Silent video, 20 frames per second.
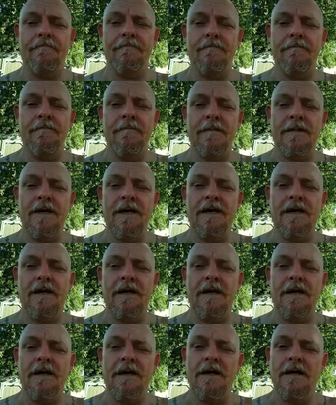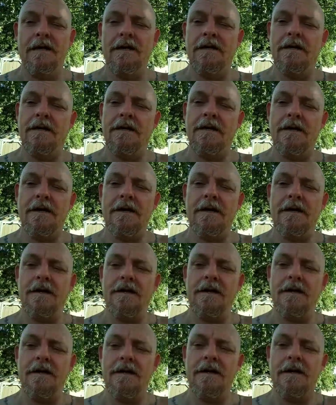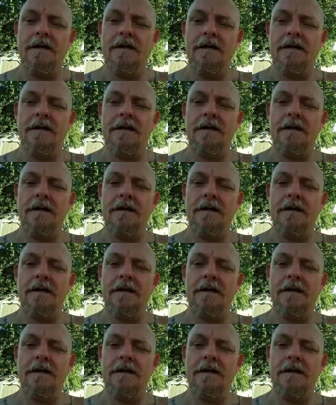(no one is talking)